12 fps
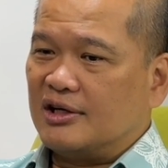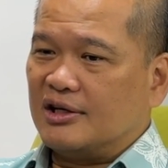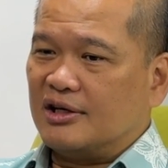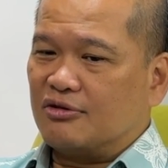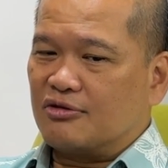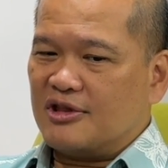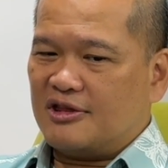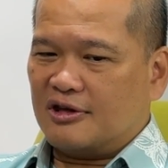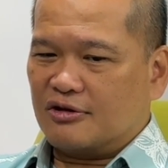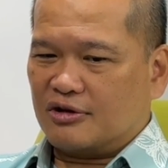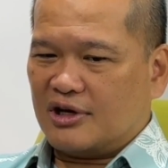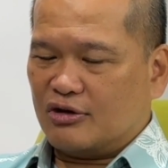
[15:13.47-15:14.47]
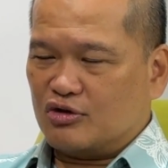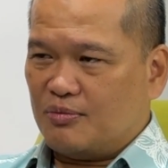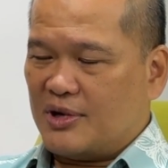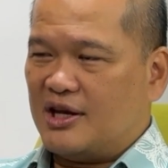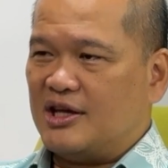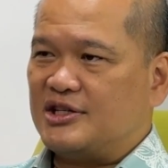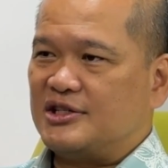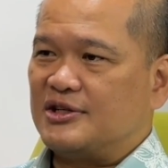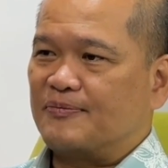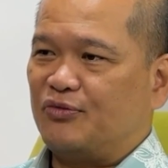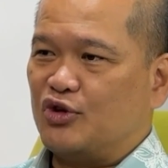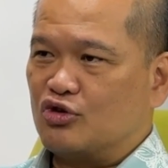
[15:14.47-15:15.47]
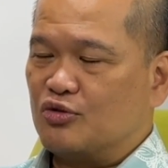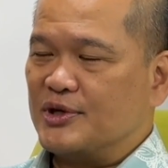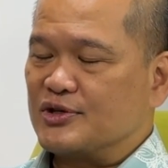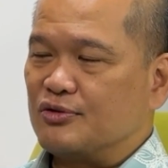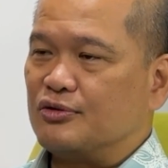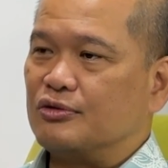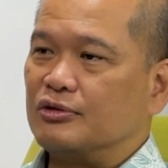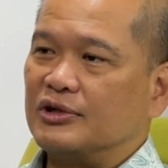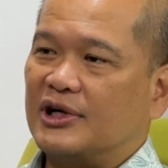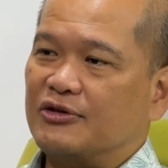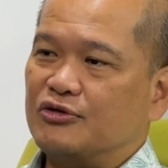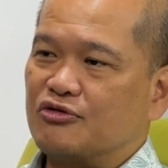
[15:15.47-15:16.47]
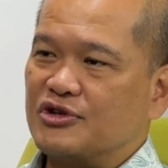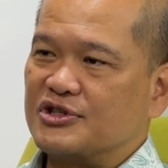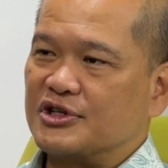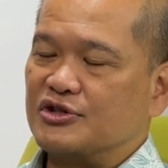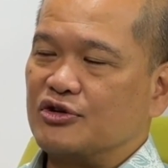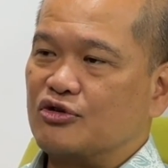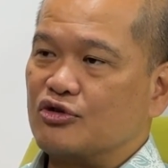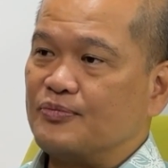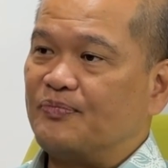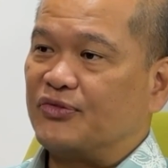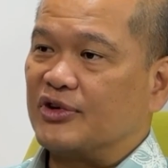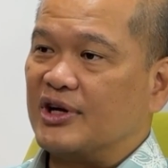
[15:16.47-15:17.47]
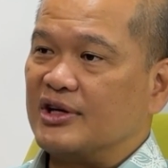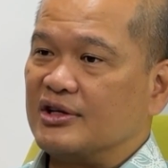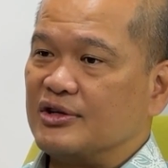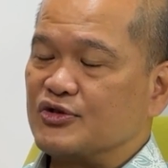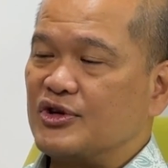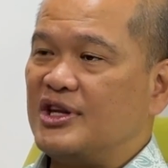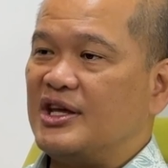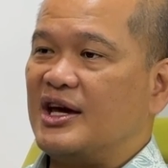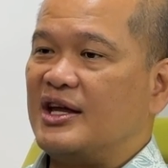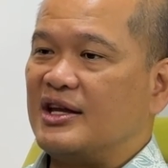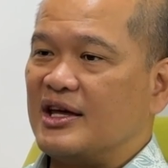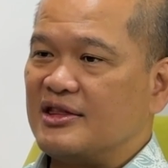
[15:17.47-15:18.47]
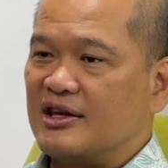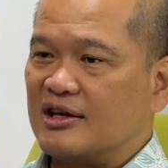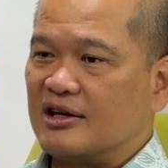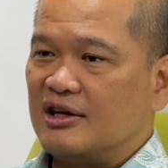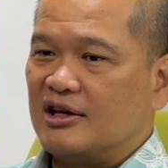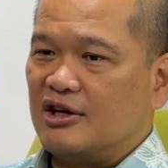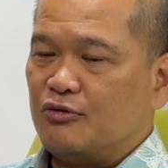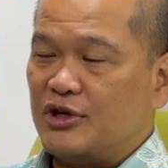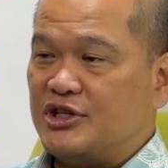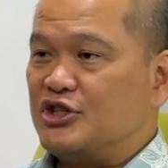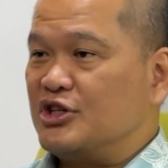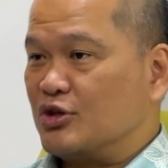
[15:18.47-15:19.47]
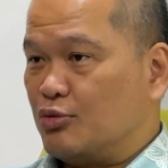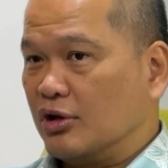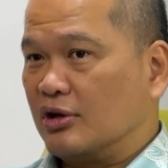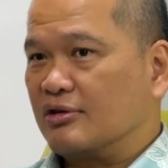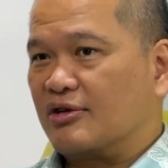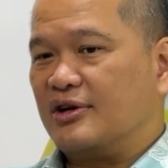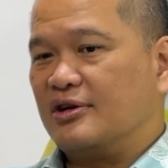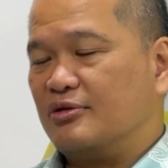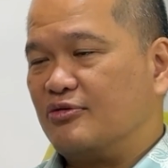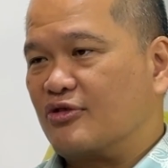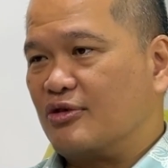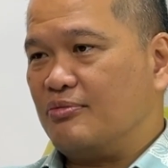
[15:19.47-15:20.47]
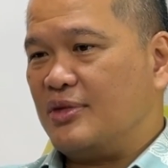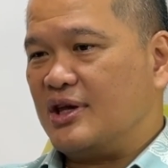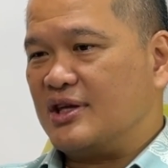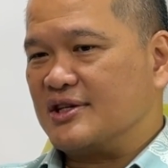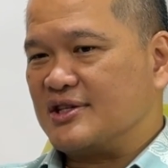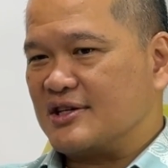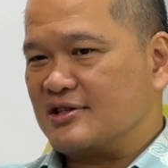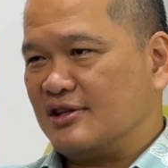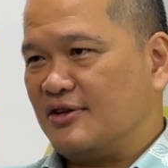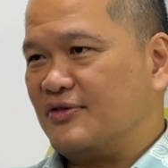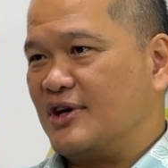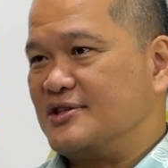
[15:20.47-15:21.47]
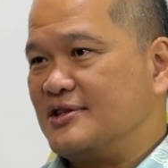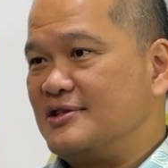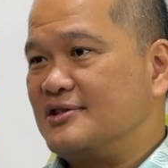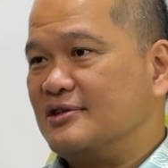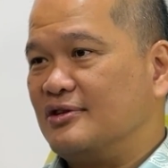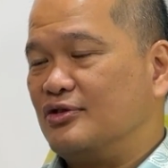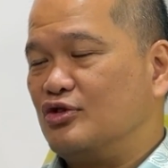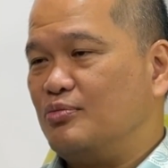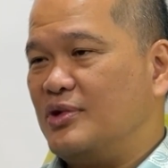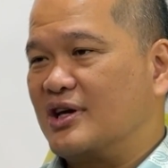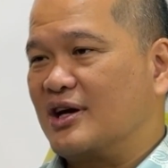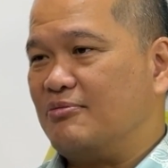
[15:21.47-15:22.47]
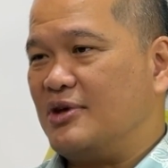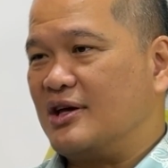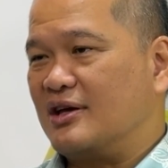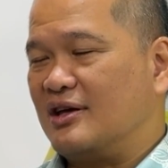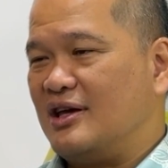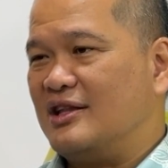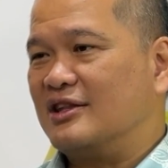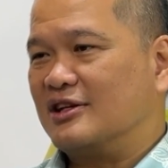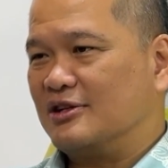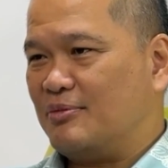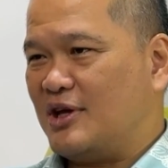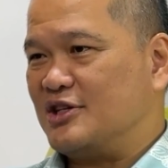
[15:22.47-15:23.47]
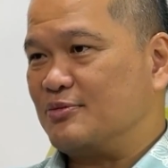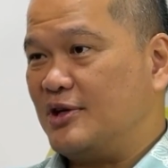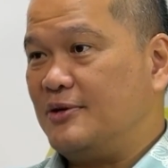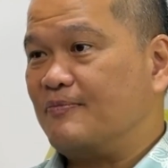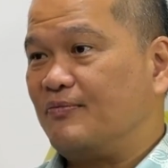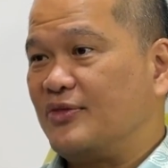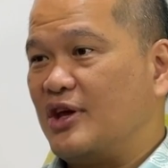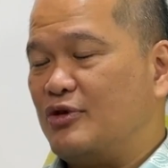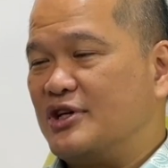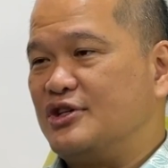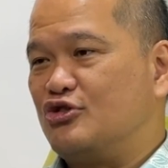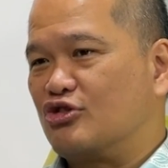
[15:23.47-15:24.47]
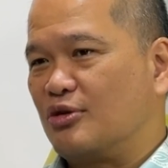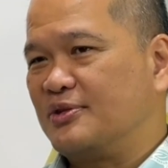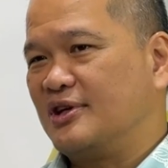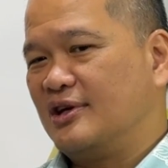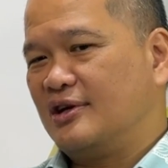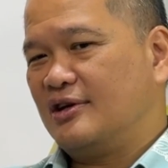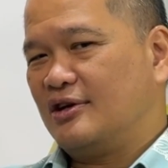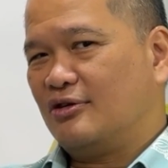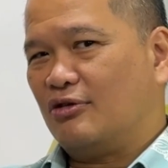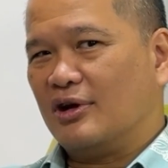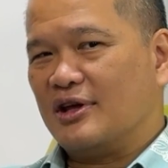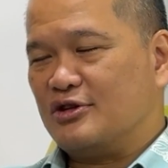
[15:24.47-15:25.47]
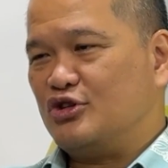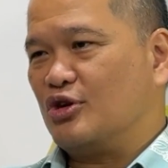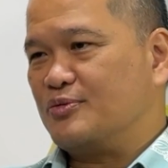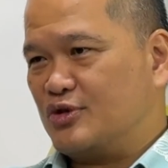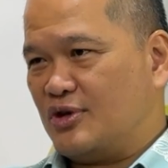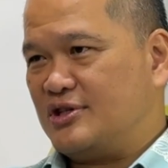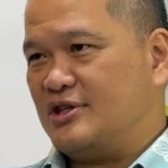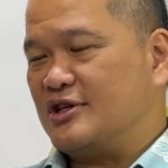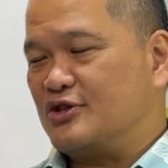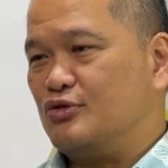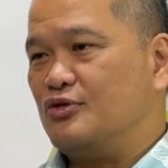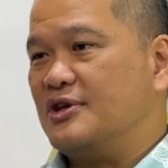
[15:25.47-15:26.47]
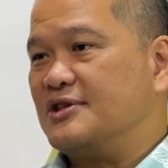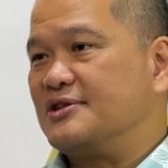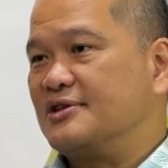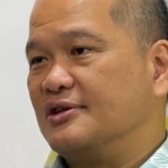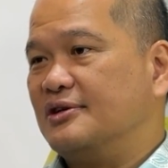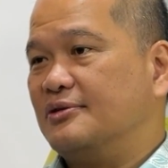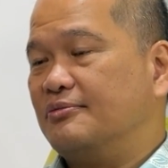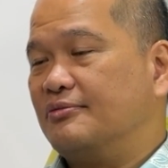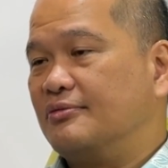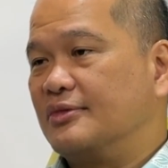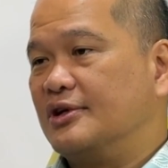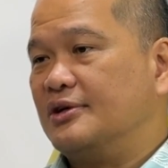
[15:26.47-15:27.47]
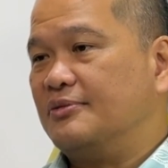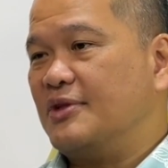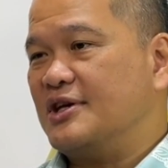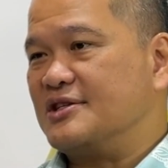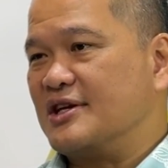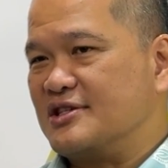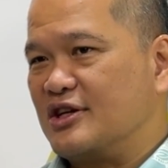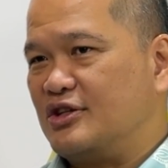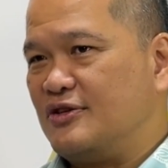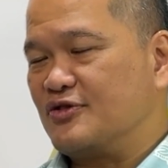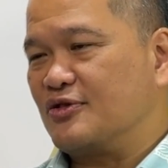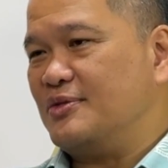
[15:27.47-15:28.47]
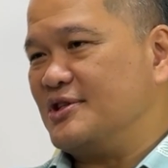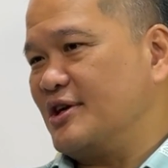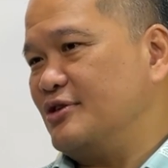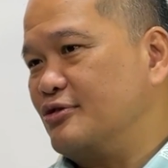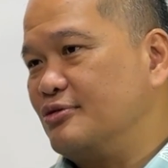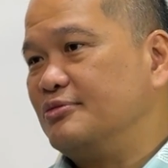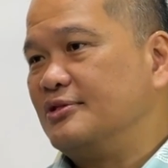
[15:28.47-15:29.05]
a rethink on how to manage the group as a whole, how to restructure the group, right? So in the end, I think we actually changed our model, right? From being just external advisors to becoming internal management, and we actually dropped all other jobs to actually just do this as executives from inside the group.